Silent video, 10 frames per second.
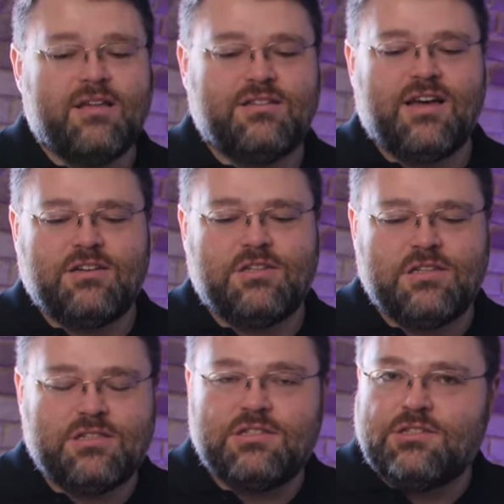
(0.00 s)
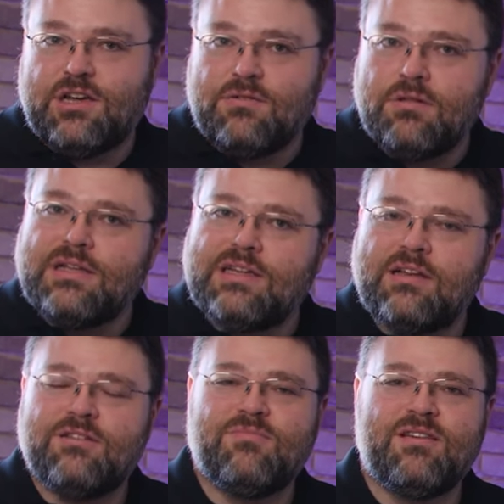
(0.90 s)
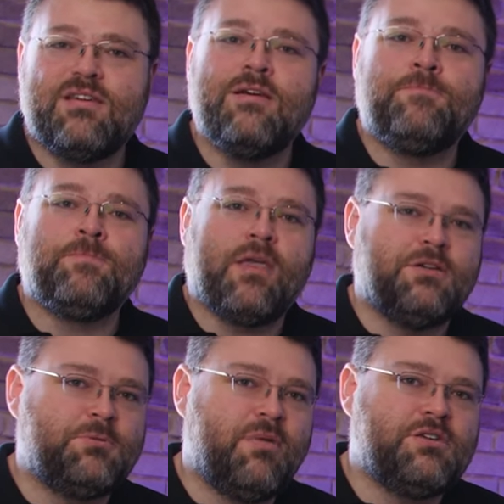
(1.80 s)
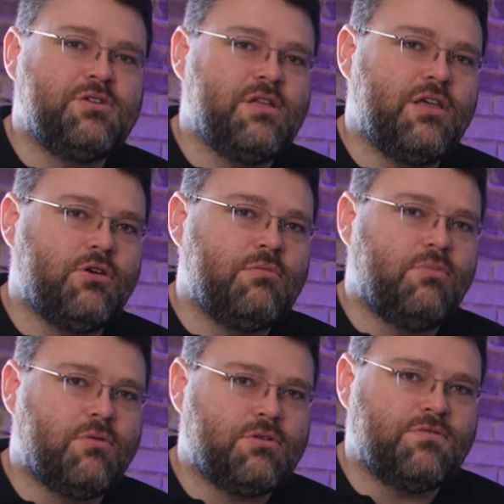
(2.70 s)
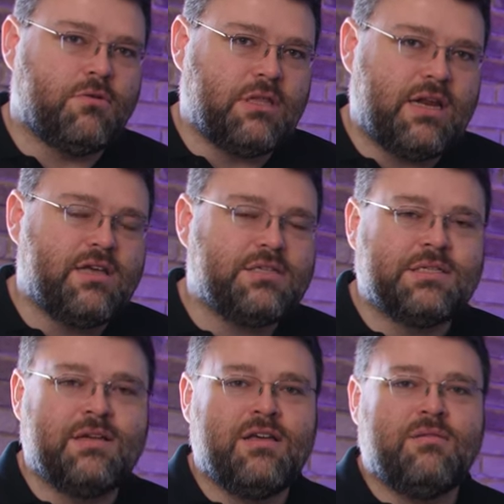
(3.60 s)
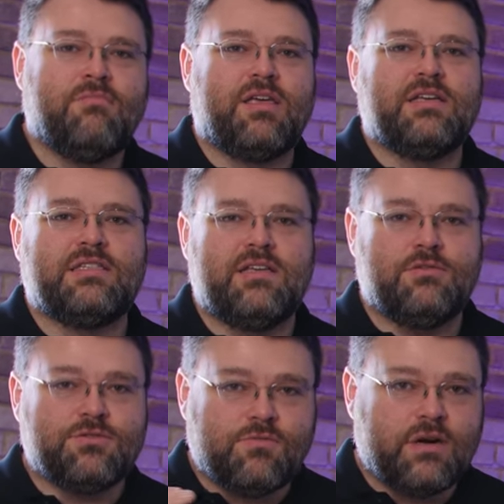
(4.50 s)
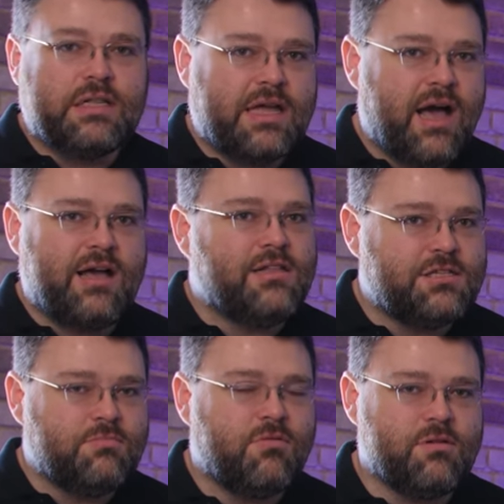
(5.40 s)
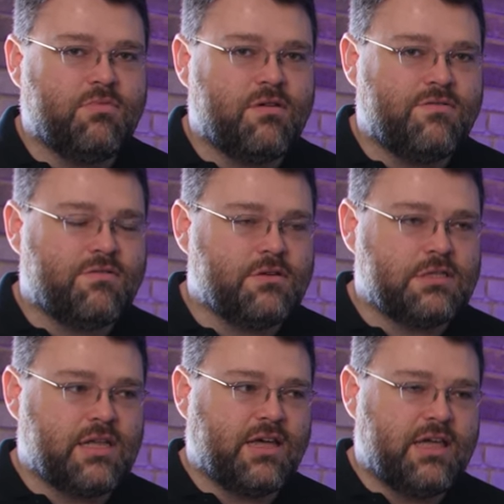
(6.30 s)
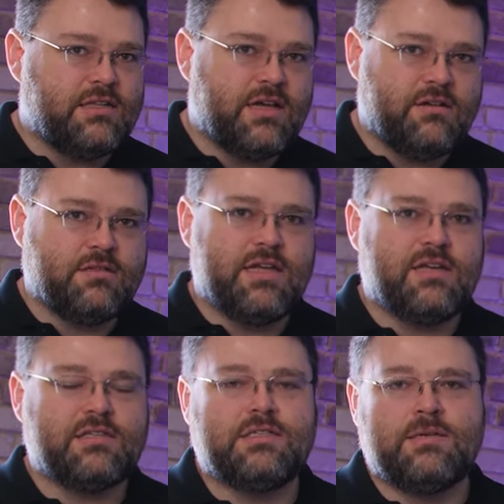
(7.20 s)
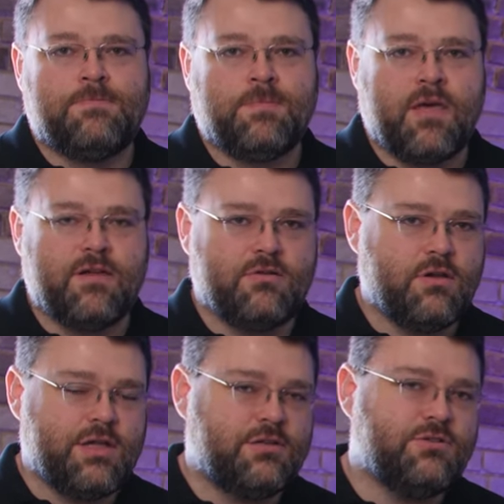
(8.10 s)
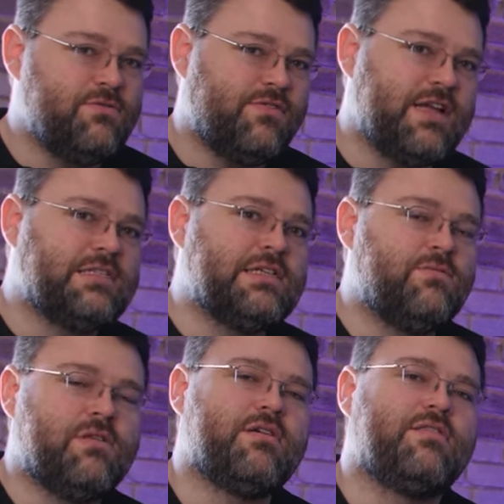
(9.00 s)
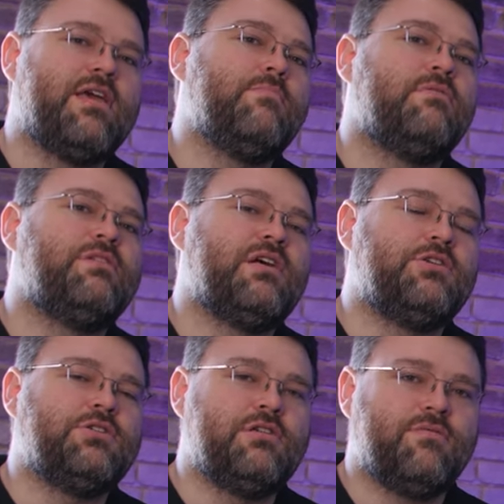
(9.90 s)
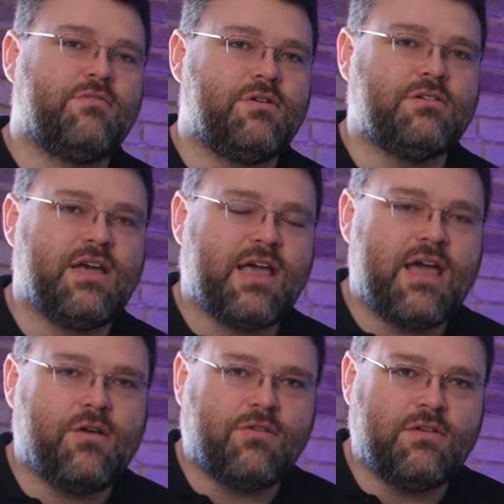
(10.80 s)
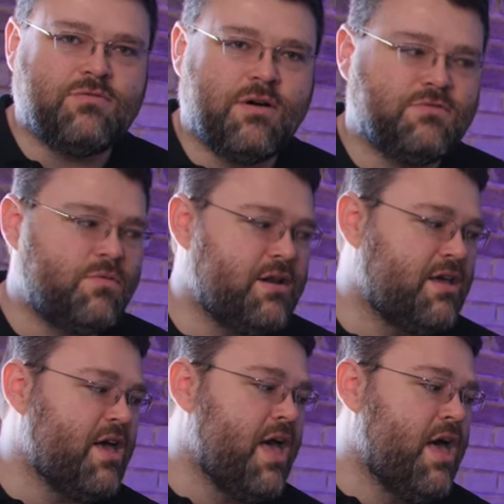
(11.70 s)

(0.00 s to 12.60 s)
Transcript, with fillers: The Taichis generally tend to be especially good boards for Linux because they use really highly supported peripherals like Intel NICs, and they don't get too fancy with like the implementation of the Realtek ALC 1220